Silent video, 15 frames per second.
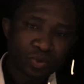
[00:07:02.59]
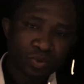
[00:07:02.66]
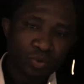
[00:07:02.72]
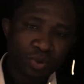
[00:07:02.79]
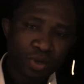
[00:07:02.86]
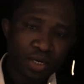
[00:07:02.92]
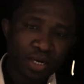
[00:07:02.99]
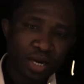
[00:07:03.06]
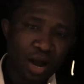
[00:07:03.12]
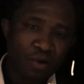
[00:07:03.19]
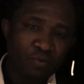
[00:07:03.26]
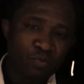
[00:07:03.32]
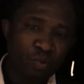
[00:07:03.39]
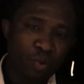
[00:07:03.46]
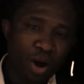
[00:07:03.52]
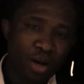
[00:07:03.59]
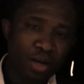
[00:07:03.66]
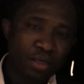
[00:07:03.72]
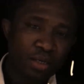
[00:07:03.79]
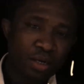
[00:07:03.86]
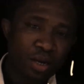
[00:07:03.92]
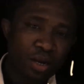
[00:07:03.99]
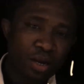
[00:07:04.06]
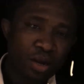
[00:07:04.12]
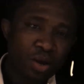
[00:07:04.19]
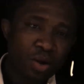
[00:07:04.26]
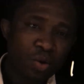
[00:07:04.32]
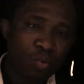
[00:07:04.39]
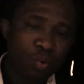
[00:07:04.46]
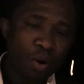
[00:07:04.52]
We can have 1,
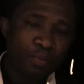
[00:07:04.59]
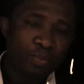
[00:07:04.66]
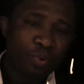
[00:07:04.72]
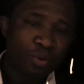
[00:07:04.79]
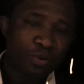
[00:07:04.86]
1 plus